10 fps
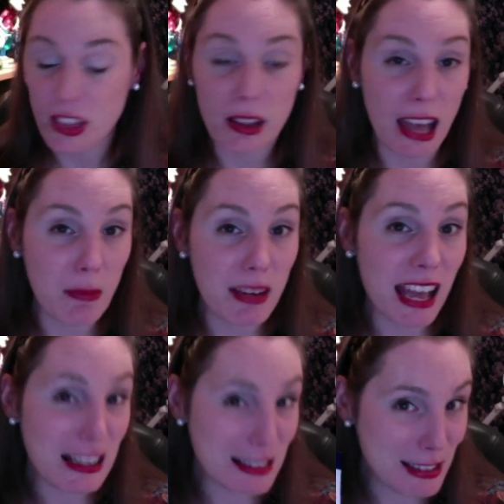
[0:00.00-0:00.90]

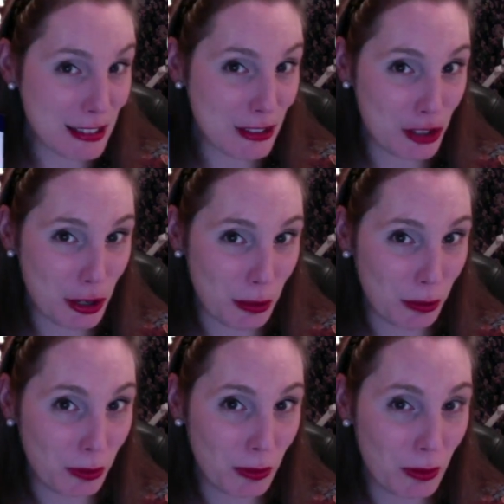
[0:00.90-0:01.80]
M&S
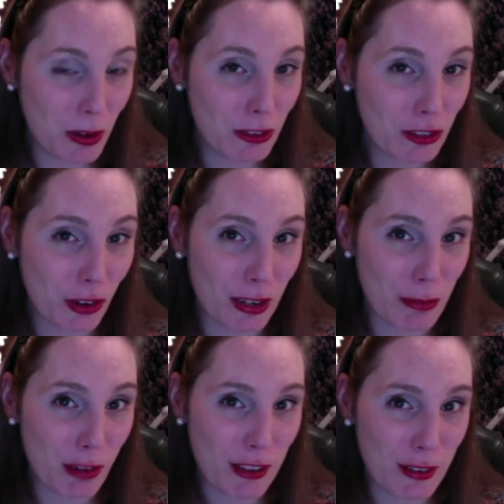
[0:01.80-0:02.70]
do chocolate
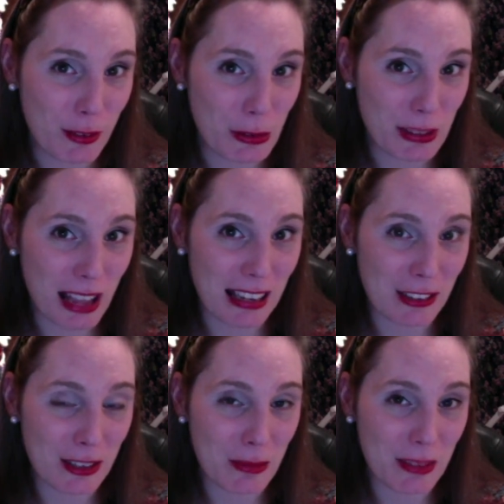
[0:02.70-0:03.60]
pretzels, and they
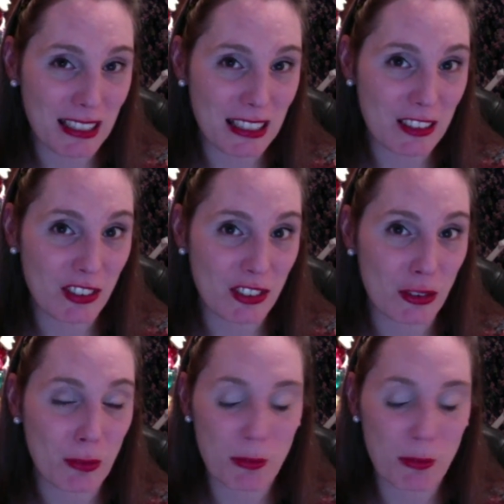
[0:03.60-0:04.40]
do them in individual